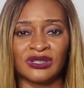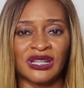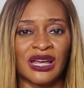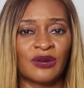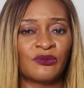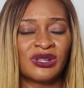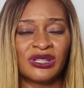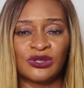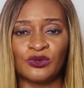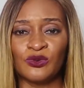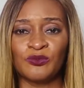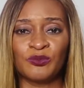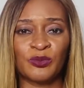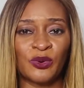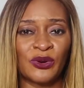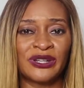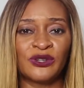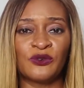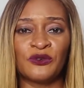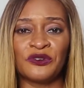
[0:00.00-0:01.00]
that with no
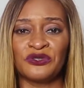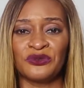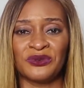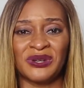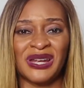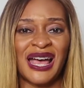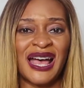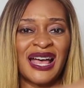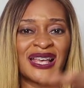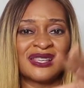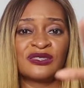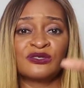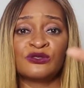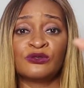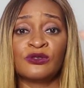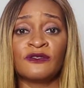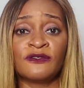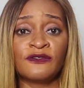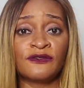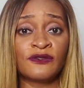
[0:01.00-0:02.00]
point going through the
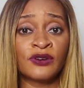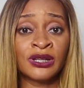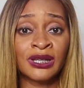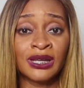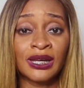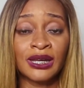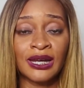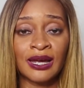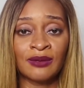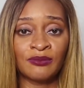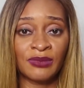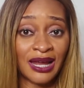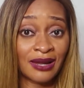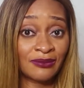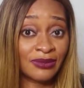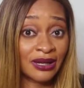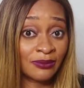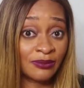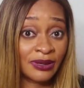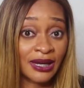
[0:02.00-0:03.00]
hassle of funding and blah,
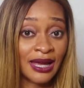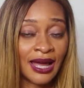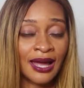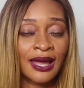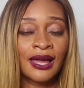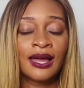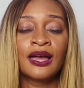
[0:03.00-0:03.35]
blah, blah,